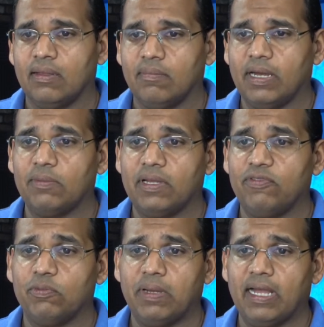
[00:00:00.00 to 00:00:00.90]
the way,
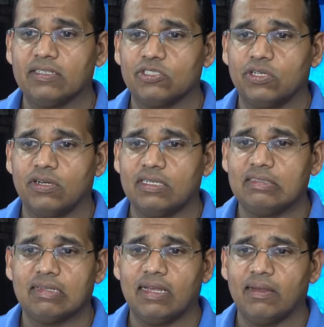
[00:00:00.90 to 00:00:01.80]
if you pass your
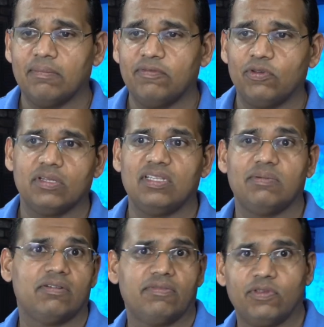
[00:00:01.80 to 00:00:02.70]
exam, if you can leave
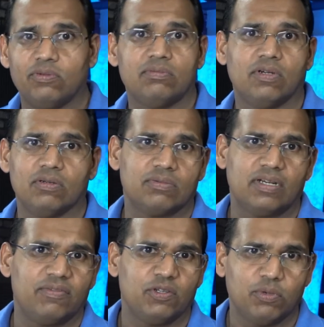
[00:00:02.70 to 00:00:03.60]
me a review on
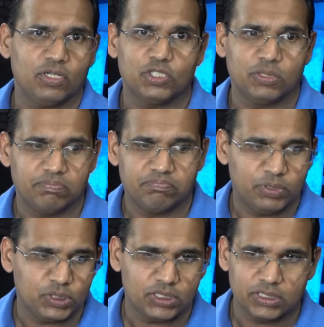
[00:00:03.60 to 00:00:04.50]
wherever you bought your
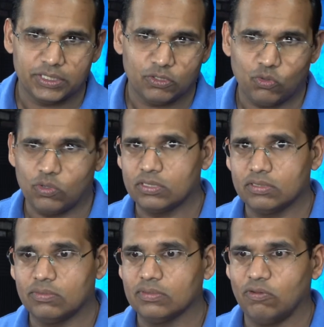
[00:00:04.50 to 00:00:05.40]
book or your
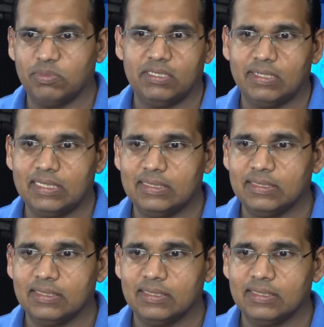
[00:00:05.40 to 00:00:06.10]
course, that would be great.